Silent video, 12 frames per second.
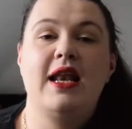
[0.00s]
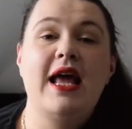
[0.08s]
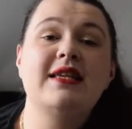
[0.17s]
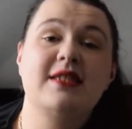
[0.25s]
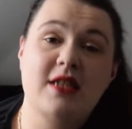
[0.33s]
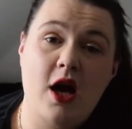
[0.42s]

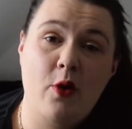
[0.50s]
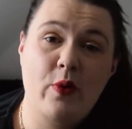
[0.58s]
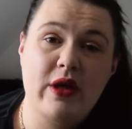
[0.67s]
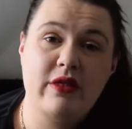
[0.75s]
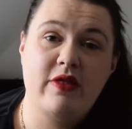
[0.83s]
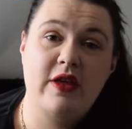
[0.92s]
let's start
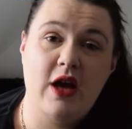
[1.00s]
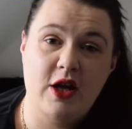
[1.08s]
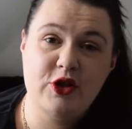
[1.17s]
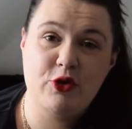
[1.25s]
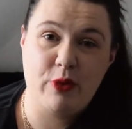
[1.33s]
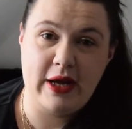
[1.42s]
with the
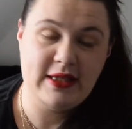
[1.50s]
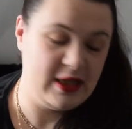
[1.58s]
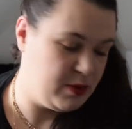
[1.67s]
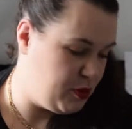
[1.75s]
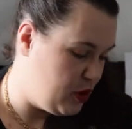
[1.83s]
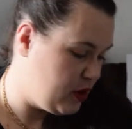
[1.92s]

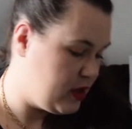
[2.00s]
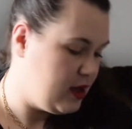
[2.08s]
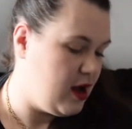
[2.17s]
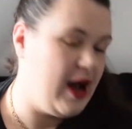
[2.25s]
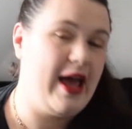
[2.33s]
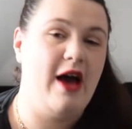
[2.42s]
underrated book.
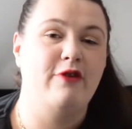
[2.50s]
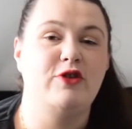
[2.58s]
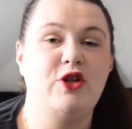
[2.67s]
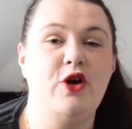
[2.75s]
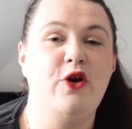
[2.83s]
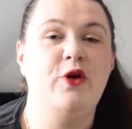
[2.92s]
I have
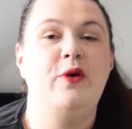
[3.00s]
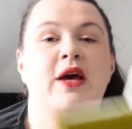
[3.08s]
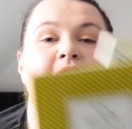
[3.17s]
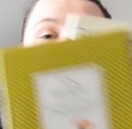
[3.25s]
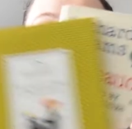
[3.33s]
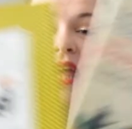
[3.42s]
two
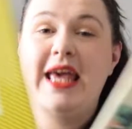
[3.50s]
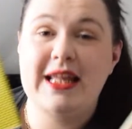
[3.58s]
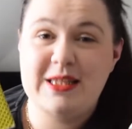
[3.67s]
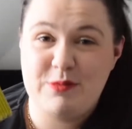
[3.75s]
kids